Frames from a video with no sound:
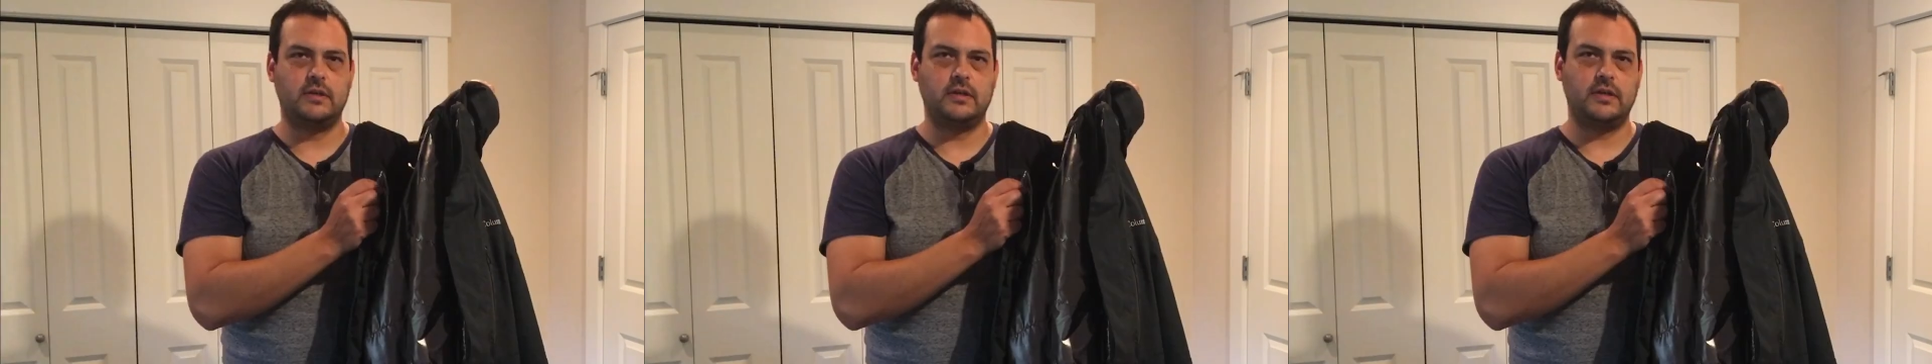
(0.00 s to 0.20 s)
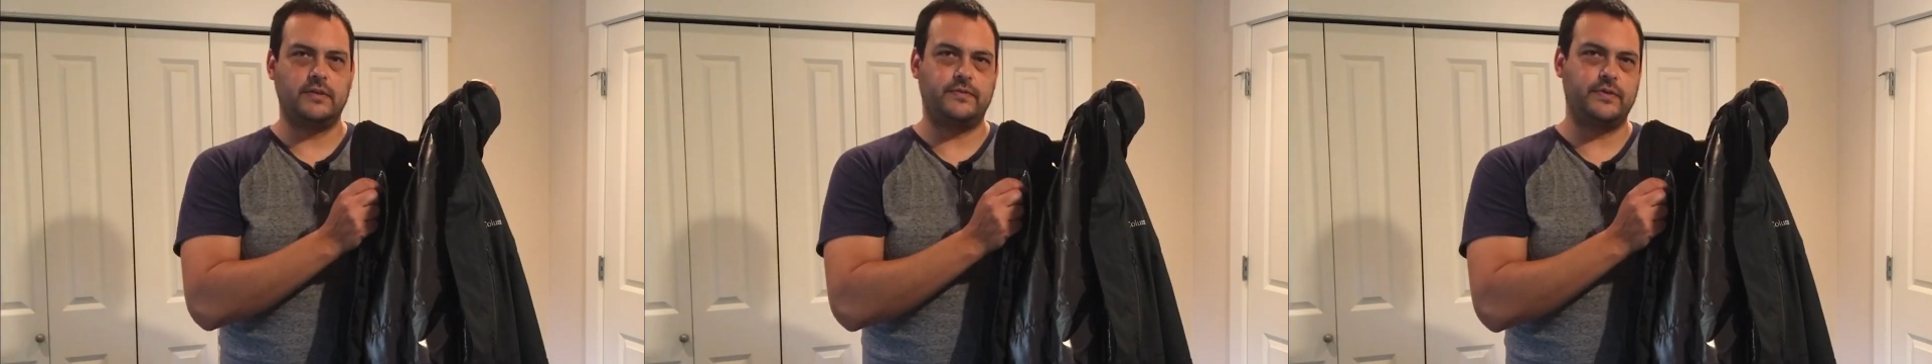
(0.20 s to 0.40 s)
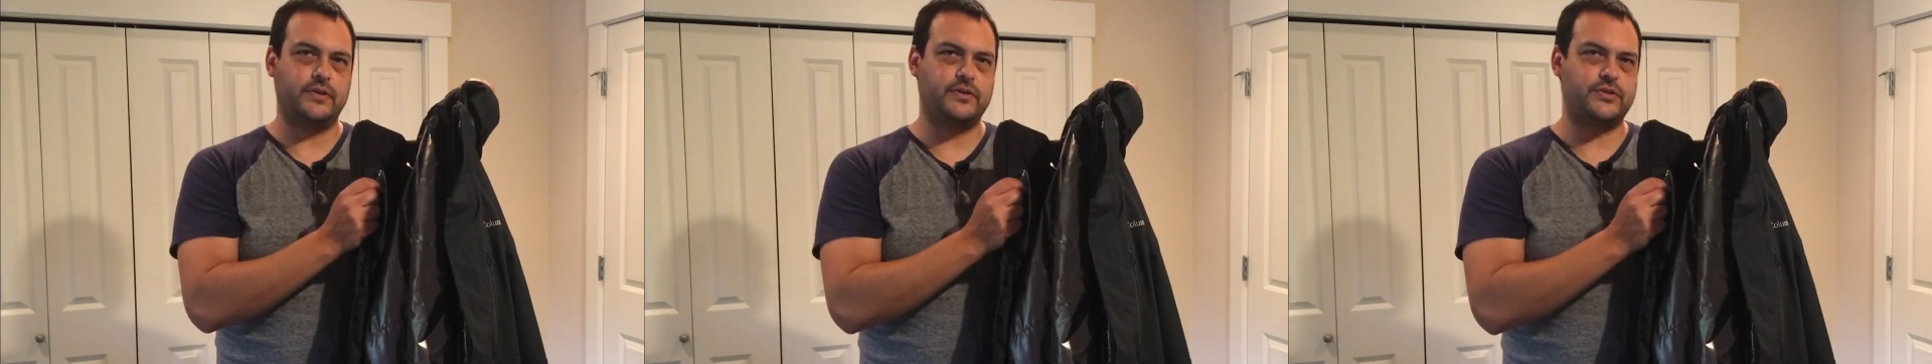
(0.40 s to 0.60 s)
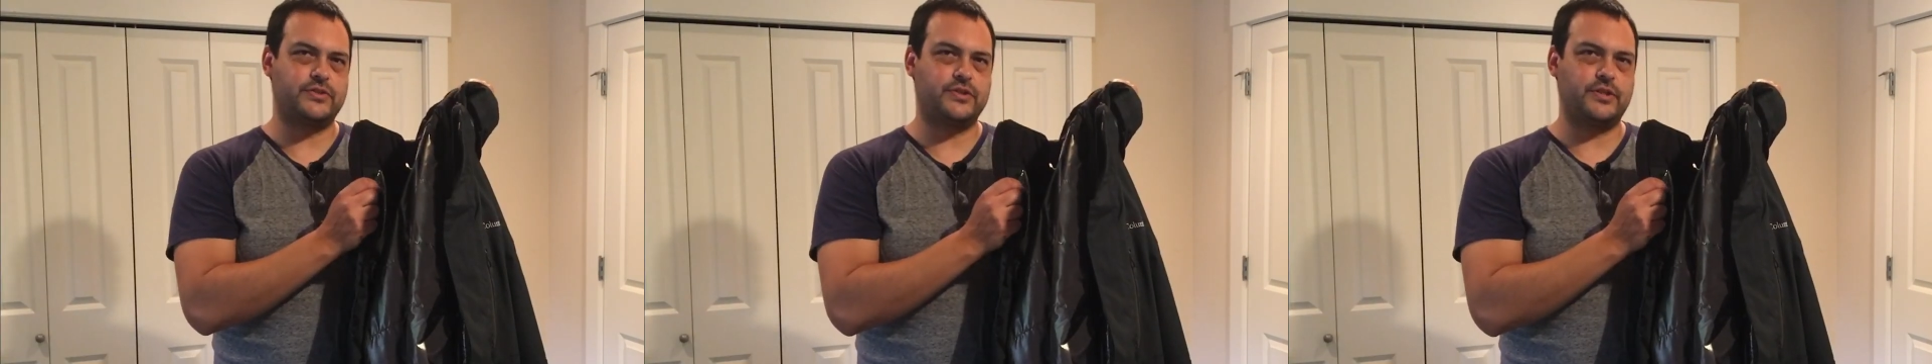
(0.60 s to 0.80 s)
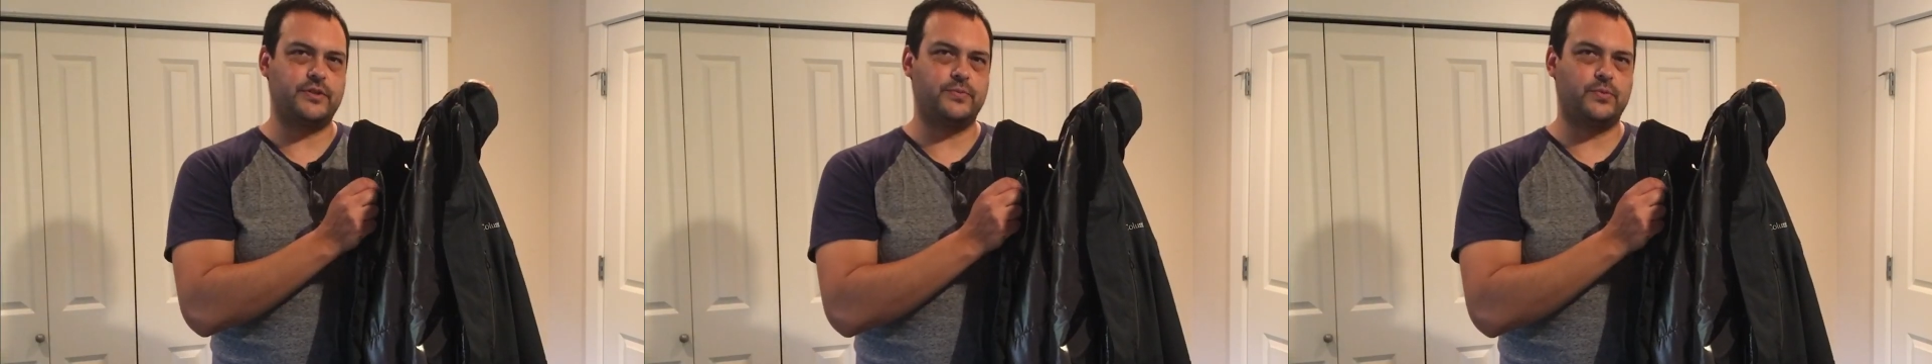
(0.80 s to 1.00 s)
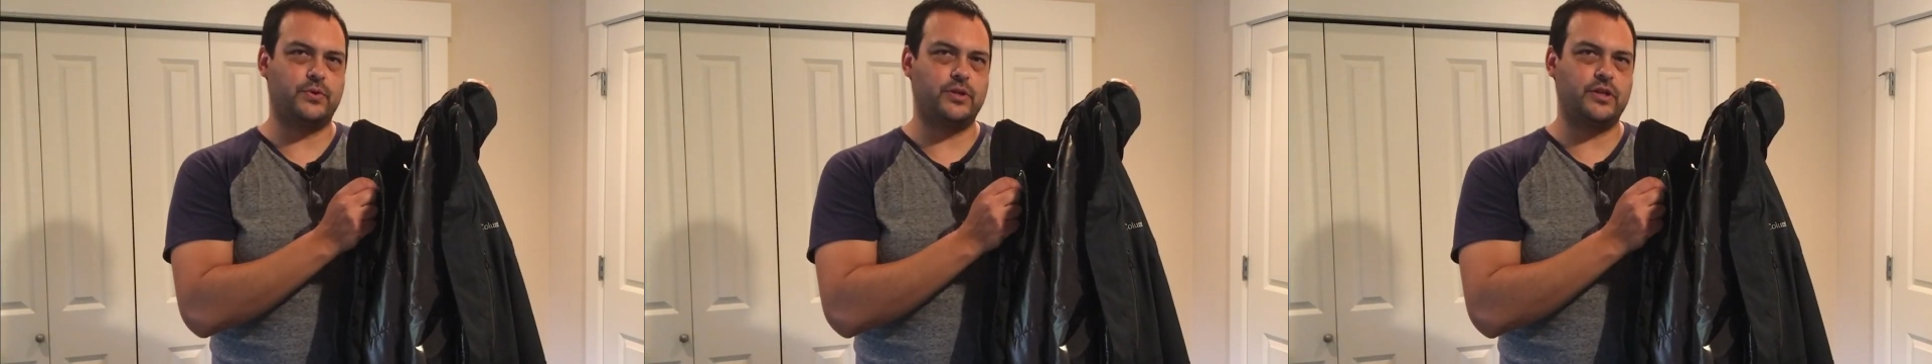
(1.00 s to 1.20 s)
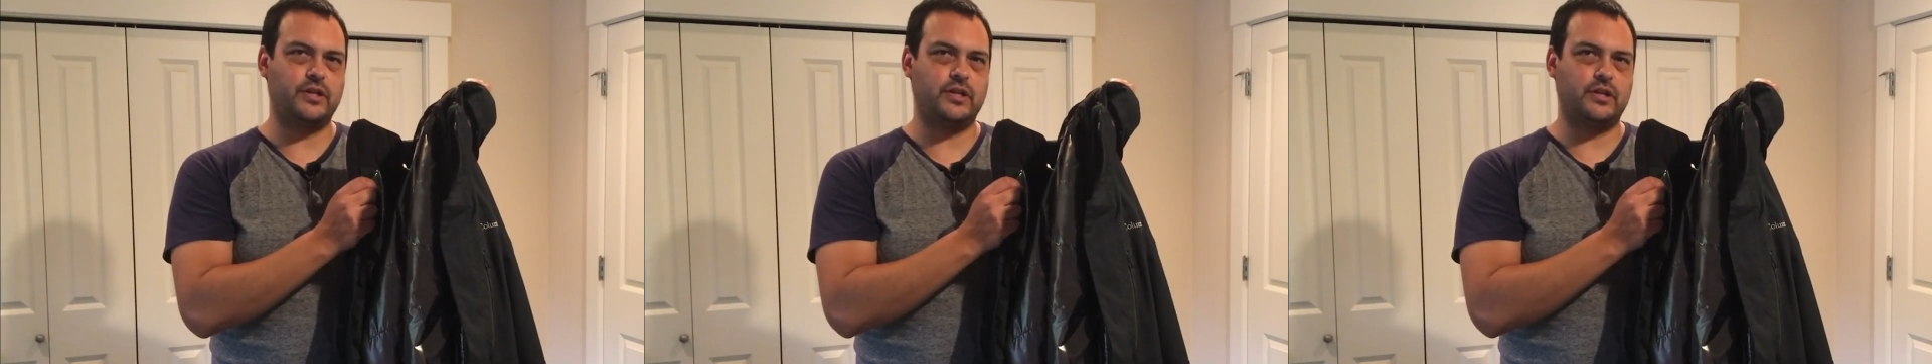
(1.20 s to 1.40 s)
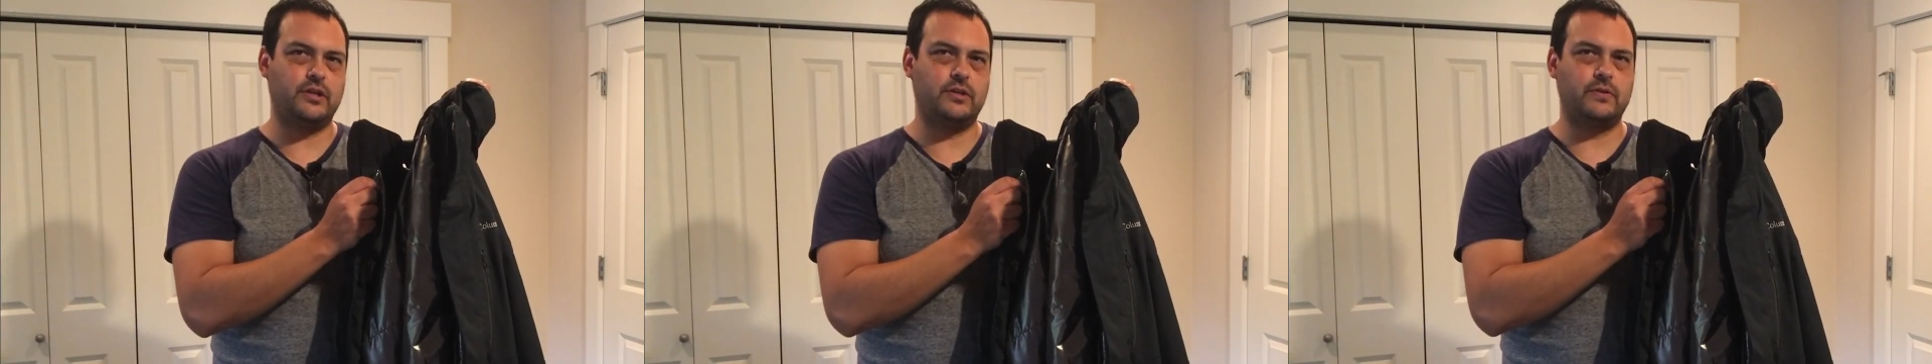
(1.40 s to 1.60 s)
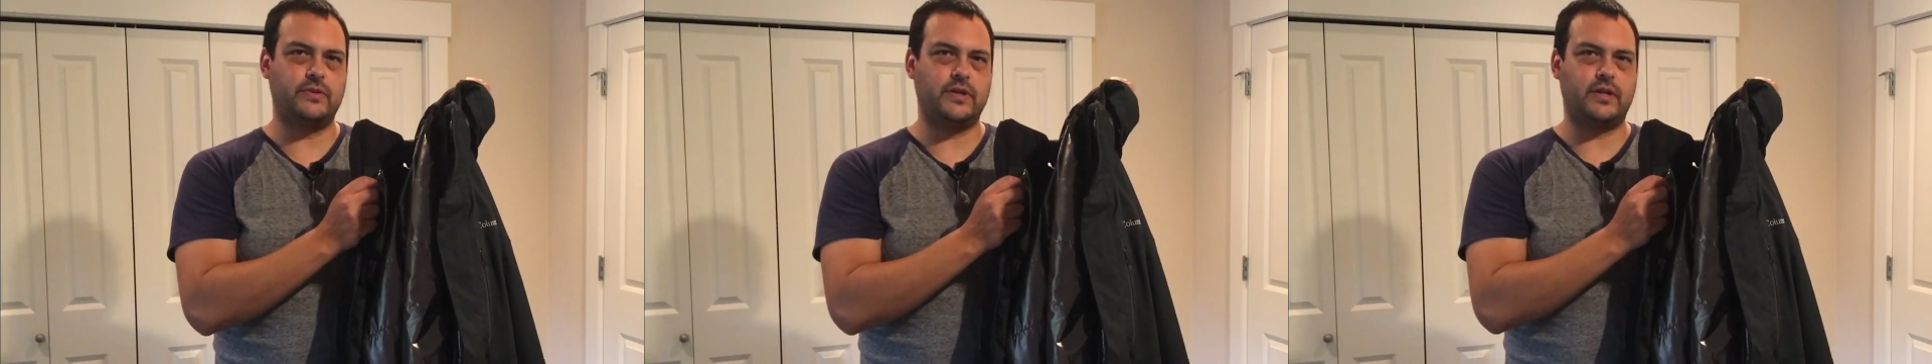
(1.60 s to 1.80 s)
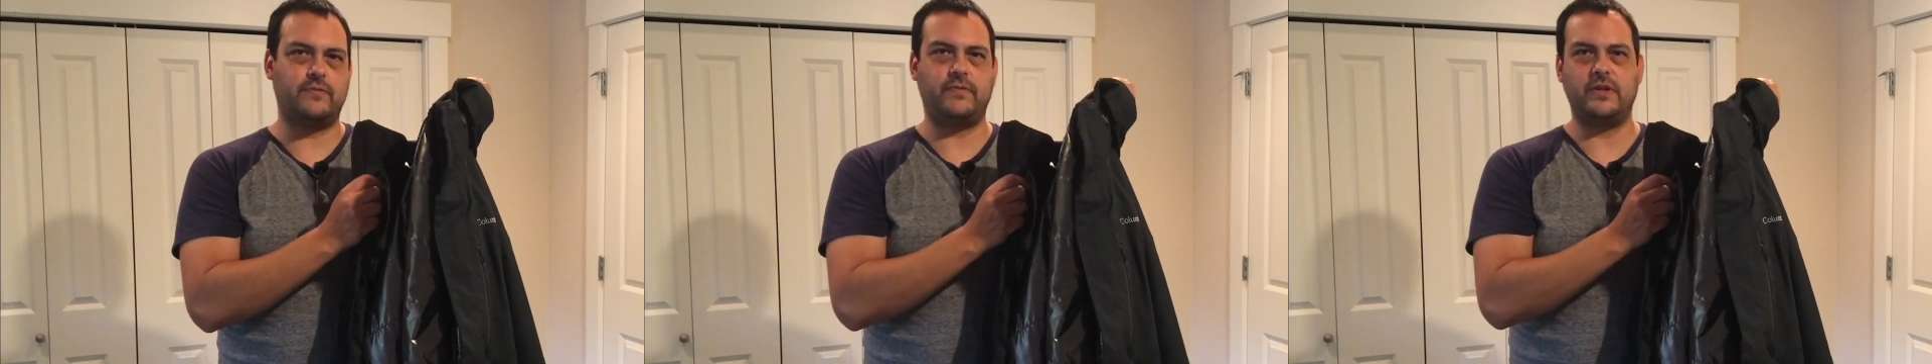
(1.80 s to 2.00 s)
If you're interested in more gear
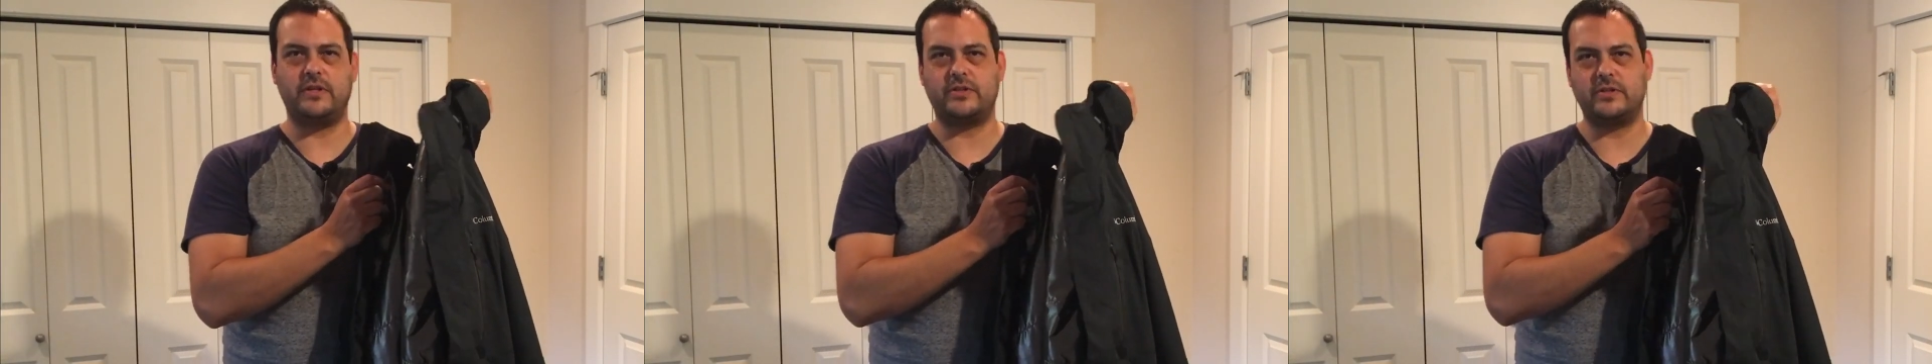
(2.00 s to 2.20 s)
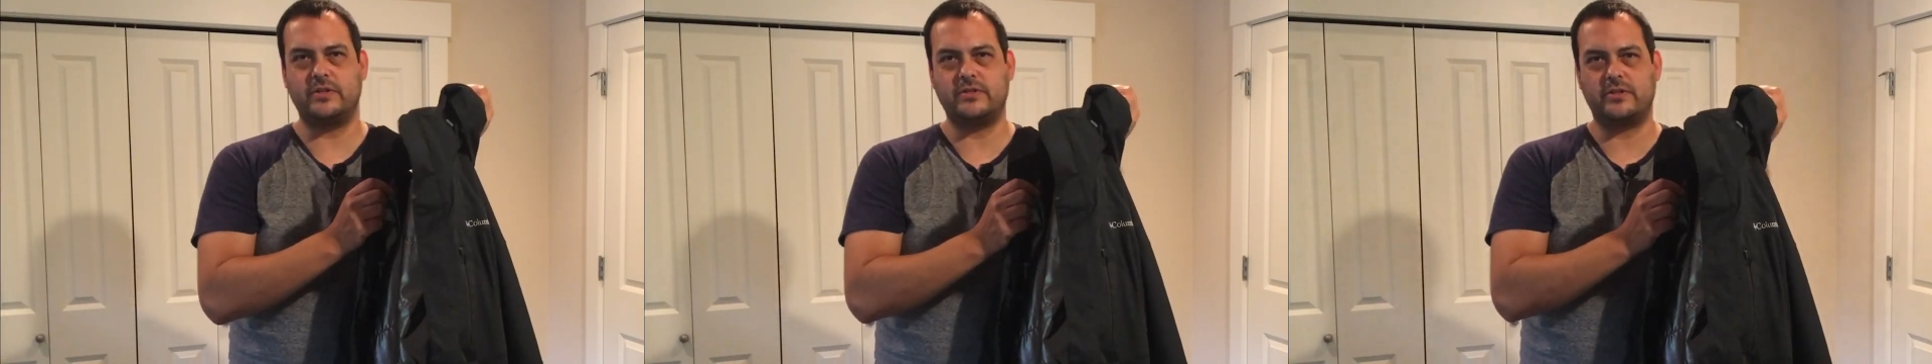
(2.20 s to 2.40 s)
that features